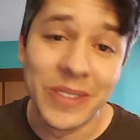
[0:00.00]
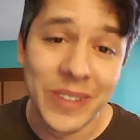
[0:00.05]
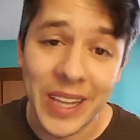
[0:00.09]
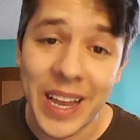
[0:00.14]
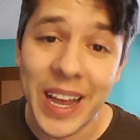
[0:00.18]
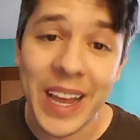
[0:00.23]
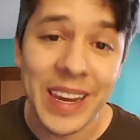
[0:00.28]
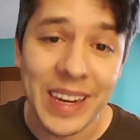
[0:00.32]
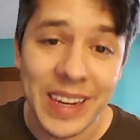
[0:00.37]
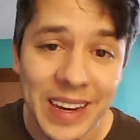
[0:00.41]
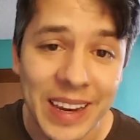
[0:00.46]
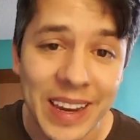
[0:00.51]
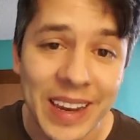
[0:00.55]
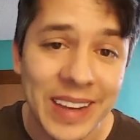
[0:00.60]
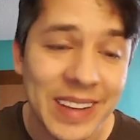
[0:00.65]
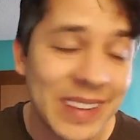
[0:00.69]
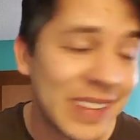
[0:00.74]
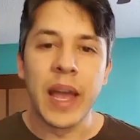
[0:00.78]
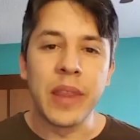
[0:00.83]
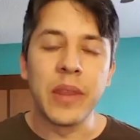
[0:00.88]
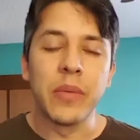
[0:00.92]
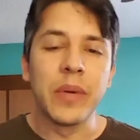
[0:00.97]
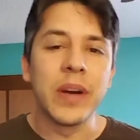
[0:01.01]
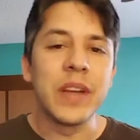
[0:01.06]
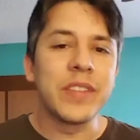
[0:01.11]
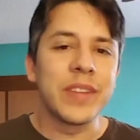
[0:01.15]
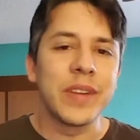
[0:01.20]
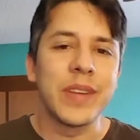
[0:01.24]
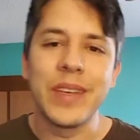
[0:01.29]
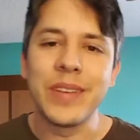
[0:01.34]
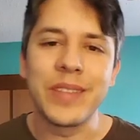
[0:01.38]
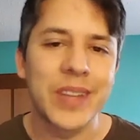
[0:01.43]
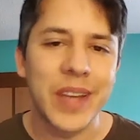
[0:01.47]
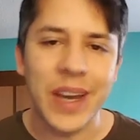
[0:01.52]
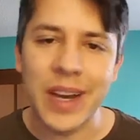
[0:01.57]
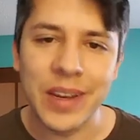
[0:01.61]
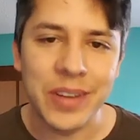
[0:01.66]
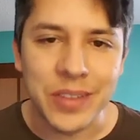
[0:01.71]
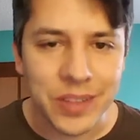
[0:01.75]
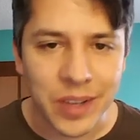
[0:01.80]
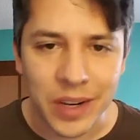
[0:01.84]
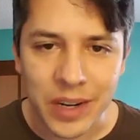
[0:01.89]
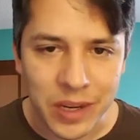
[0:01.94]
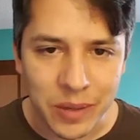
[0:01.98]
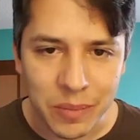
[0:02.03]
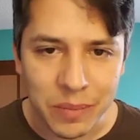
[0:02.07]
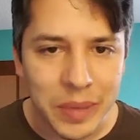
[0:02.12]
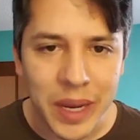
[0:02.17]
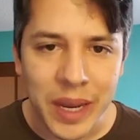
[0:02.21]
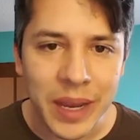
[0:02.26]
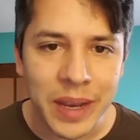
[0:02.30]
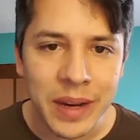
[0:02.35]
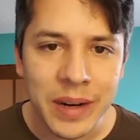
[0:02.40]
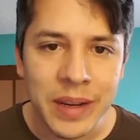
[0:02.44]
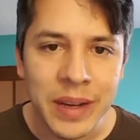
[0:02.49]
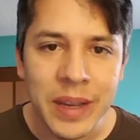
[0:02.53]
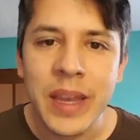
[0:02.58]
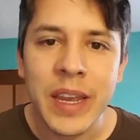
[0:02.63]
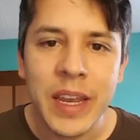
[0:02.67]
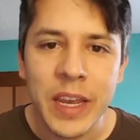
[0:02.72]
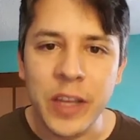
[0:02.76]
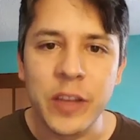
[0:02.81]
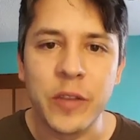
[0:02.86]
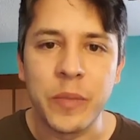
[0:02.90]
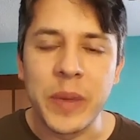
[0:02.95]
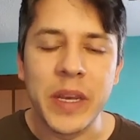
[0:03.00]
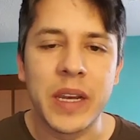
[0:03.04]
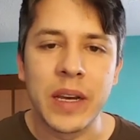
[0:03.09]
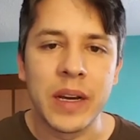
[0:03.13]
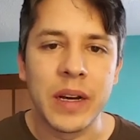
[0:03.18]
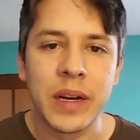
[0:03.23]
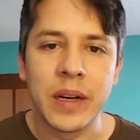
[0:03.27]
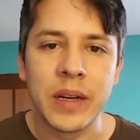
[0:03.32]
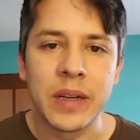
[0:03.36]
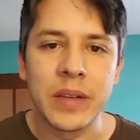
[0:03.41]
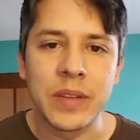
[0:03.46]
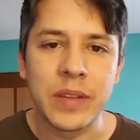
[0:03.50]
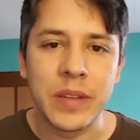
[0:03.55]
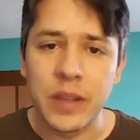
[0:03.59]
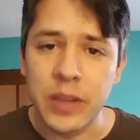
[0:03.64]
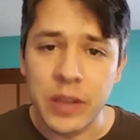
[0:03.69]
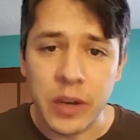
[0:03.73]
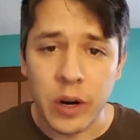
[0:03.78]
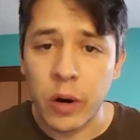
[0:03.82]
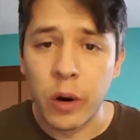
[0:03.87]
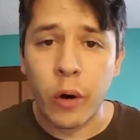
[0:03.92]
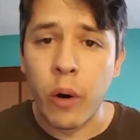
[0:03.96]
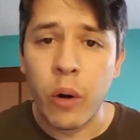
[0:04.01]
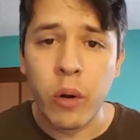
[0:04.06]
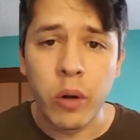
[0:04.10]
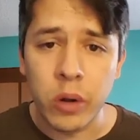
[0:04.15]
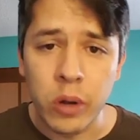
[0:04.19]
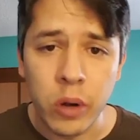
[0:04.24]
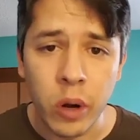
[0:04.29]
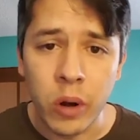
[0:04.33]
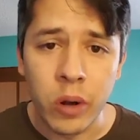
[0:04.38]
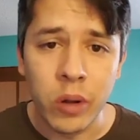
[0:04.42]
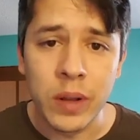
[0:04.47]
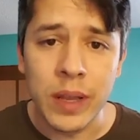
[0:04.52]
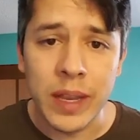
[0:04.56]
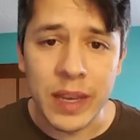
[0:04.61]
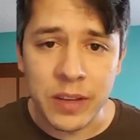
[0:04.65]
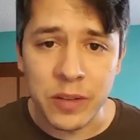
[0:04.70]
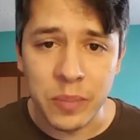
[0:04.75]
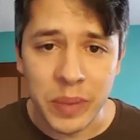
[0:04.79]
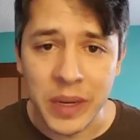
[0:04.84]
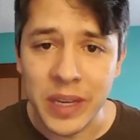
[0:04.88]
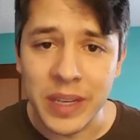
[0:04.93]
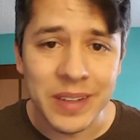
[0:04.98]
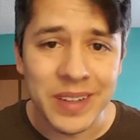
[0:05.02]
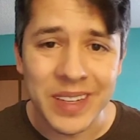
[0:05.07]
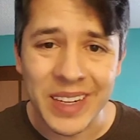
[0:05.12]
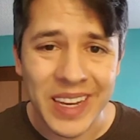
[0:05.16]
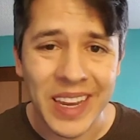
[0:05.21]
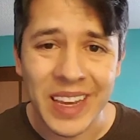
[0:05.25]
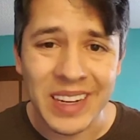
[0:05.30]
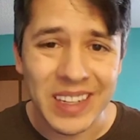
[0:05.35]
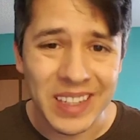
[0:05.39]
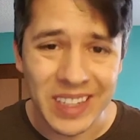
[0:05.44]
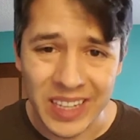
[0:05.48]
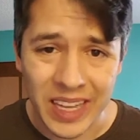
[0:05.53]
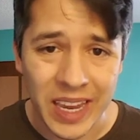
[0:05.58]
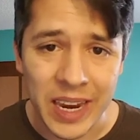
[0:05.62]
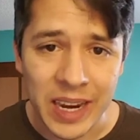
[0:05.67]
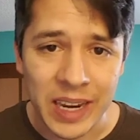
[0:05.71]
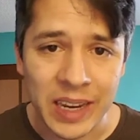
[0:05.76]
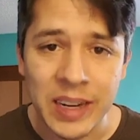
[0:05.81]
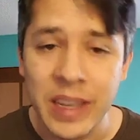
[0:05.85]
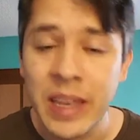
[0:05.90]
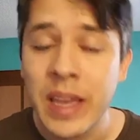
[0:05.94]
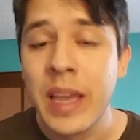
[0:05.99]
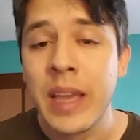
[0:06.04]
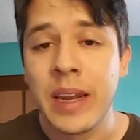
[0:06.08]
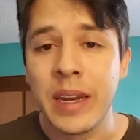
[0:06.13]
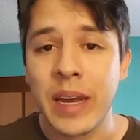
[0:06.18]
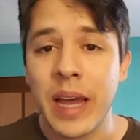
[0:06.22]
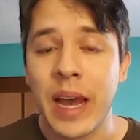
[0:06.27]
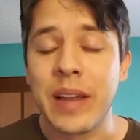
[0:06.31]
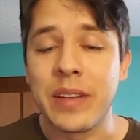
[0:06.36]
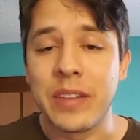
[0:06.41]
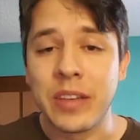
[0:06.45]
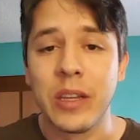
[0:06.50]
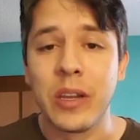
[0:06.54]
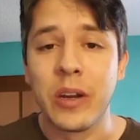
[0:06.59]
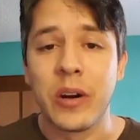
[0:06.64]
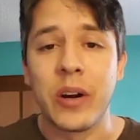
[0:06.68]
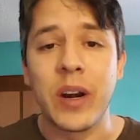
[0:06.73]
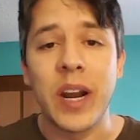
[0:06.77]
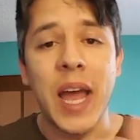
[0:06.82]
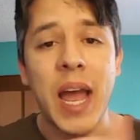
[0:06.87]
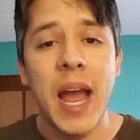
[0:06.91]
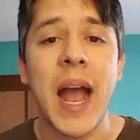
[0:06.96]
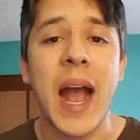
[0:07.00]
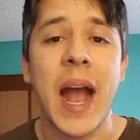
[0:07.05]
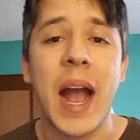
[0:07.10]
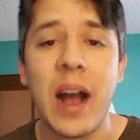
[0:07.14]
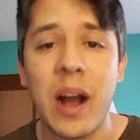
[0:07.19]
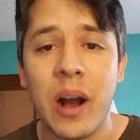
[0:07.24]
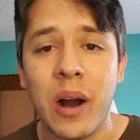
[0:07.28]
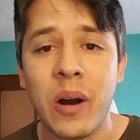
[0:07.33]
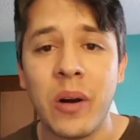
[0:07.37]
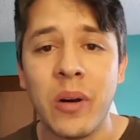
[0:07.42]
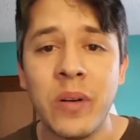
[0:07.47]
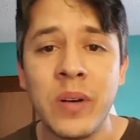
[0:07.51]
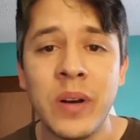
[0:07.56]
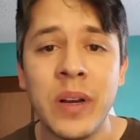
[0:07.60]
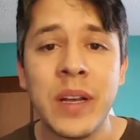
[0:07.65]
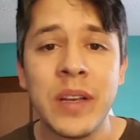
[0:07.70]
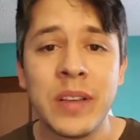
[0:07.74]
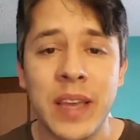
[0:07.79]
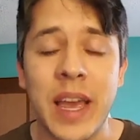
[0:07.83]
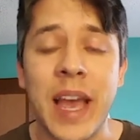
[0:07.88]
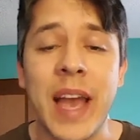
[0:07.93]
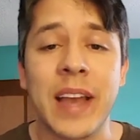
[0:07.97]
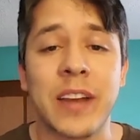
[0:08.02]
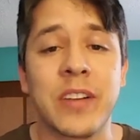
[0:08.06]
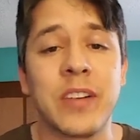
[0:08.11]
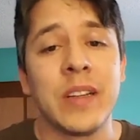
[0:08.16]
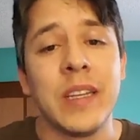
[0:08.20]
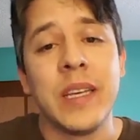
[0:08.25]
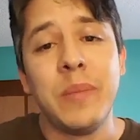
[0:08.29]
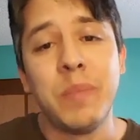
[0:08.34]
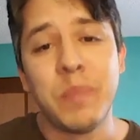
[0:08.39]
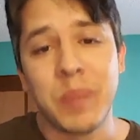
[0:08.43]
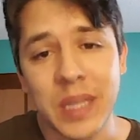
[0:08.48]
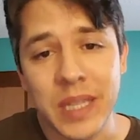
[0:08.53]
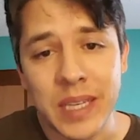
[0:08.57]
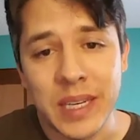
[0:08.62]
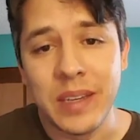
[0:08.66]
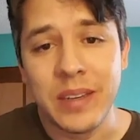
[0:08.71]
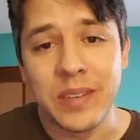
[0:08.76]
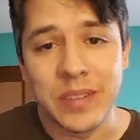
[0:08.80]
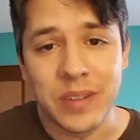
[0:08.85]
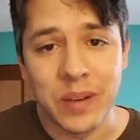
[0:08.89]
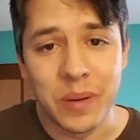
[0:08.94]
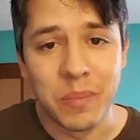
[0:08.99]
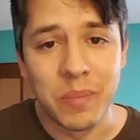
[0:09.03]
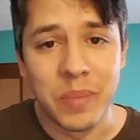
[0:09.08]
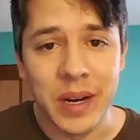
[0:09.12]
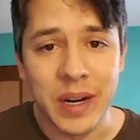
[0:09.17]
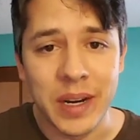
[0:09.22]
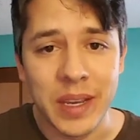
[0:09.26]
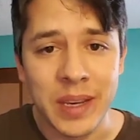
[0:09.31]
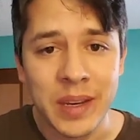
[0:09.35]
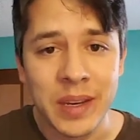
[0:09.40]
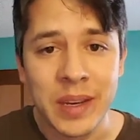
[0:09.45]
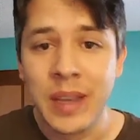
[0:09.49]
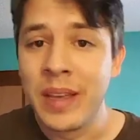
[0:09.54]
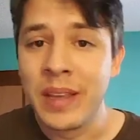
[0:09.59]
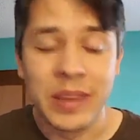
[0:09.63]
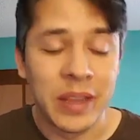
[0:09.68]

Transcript: you like yet. And the reason these guys suck in bed is because their whole goal has been to get laid, not to learn how to actually please somebody.